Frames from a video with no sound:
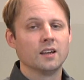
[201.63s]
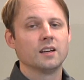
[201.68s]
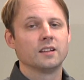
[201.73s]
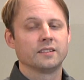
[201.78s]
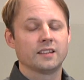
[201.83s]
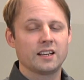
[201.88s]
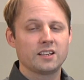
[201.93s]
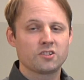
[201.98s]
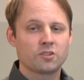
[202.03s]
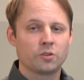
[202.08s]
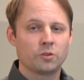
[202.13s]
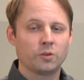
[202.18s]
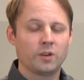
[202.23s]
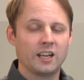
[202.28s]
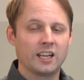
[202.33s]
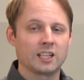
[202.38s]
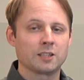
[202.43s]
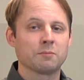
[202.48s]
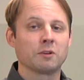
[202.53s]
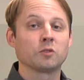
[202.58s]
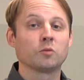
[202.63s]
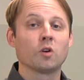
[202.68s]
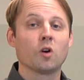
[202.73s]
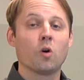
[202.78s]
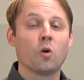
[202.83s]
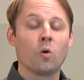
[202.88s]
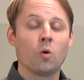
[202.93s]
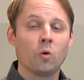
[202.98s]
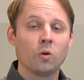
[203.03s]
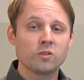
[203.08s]
That is correct, but we
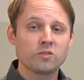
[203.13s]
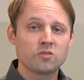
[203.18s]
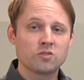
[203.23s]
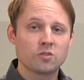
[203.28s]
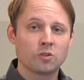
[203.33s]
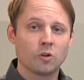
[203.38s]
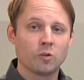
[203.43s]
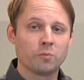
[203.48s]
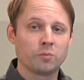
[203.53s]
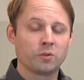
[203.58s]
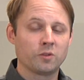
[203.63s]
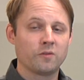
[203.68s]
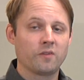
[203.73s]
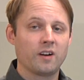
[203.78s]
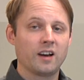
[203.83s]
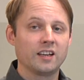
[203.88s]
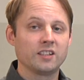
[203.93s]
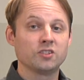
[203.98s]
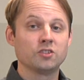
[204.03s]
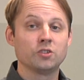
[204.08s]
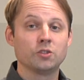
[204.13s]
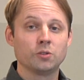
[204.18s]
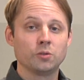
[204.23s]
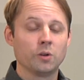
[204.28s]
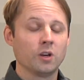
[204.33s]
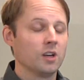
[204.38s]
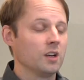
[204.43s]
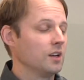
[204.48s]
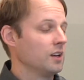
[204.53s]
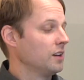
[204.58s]
also provide
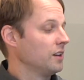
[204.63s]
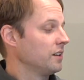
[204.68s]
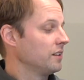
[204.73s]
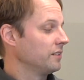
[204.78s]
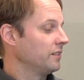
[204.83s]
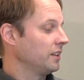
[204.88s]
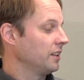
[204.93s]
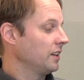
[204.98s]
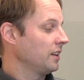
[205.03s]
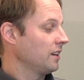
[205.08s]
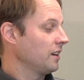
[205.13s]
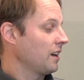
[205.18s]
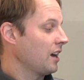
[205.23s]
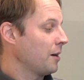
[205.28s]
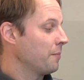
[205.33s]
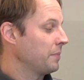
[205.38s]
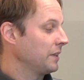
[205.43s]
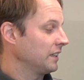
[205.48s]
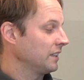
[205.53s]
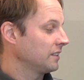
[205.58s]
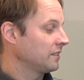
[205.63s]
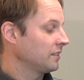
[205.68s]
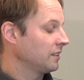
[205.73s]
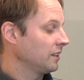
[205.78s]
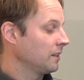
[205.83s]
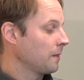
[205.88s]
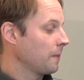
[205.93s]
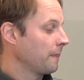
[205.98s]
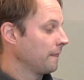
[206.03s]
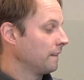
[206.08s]
you the
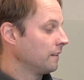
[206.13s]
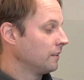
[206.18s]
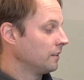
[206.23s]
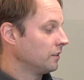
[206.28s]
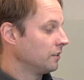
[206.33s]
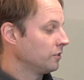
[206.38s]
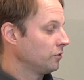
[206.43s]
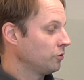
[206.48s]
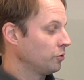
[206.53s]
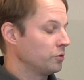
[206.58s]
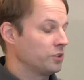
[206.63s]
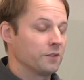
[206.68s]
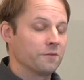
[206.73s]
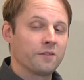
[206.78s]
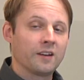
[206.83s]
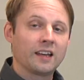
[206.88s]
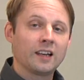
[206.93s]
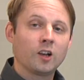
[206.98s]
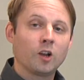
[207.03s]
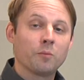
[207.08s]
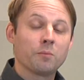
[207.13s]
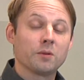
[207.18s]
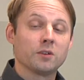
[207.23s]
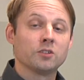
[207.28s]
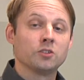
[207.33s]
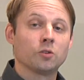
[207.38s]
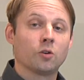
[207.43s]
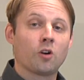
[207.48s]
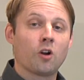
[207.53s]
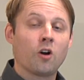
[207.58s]
ability to develop
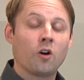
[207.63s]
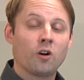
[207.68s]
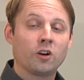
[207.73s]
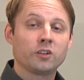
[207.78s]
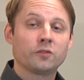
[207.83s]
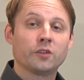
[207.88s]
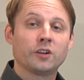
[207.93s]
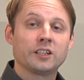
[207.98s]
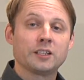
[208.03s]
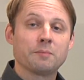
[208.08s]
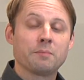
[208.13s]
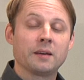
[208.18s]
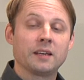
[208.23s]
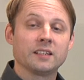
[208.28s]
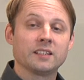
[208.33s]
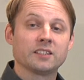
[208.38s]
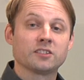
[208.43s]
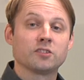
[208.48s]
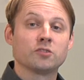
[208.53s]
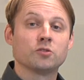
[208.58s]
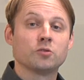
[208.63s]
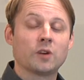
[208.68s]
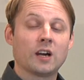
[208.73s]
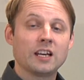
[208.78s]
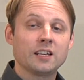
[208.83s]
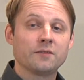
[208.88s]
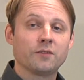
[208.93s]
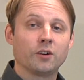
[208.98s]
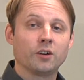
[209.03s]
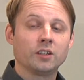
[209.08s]
your hardware dependent
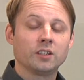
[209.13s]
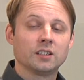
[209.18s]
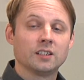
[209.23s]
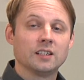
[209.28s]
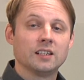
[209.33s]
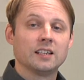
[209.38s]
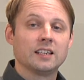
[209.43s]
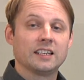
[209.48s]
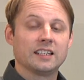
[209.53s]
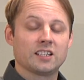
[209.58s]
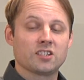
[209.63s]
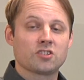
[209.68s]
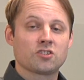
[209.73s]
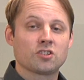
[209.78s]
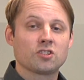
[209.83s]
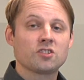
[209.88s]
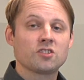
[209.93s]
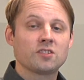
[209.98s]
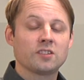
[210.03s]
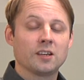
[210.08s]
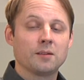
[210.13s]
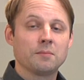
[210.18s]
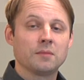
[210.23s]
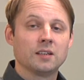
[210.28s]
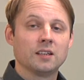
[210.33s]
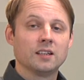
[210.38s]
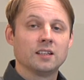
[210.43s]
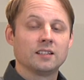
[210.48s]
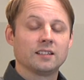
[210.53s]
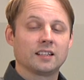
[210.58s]
driver in a system
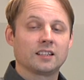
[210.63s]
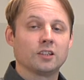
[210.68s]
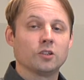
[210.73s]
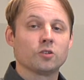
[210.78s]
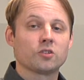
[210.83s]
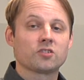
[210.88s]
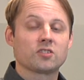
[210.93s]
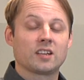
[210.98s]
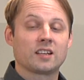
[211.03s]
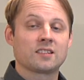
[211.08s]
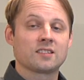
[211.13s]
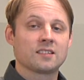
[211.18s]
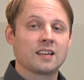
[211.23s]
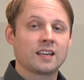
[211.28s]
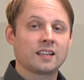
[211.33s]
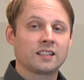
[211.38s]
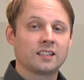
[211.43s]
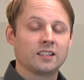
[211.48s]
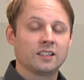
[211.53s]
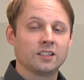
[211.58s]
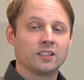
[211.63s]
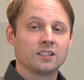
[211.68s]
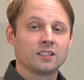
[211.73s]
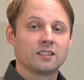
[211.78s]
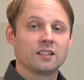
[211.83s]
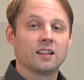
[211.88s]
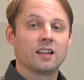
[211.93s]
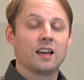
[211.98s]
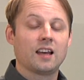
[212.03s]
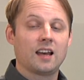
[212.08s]
that looks exactly
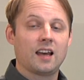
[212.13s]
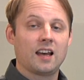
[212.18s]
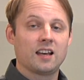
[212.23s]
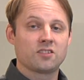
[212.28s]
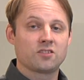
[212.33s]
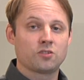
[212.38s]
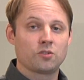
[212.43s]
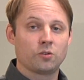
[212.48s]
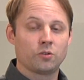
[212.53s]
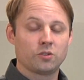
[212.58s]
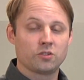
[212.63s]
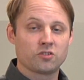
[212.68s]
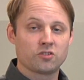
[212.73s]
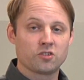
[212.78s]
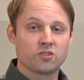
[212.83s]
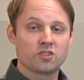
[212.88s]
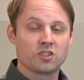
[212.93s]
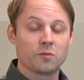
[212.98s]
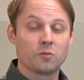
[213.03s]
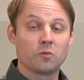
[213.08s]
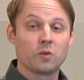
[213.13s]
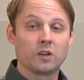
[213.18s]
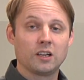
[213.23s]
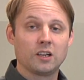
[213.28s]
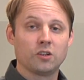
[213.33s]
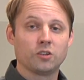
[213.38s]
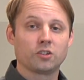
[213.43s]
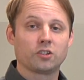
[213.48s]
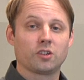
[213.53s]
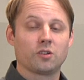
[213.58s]
as your system will
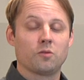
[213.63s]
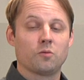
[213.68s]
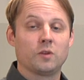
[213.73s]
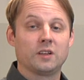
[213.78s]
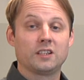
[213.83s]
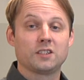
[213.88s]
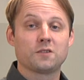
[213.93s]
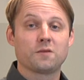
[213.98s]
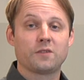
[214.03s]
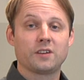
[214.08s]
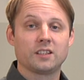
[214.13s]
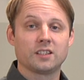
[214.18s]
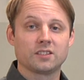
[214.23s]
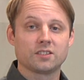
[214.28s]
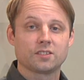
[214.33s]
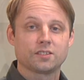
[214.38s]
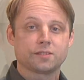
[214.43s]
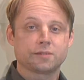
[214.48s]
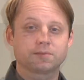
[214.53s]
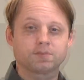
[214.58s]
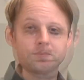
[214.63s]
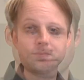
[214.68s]
look when it's finished.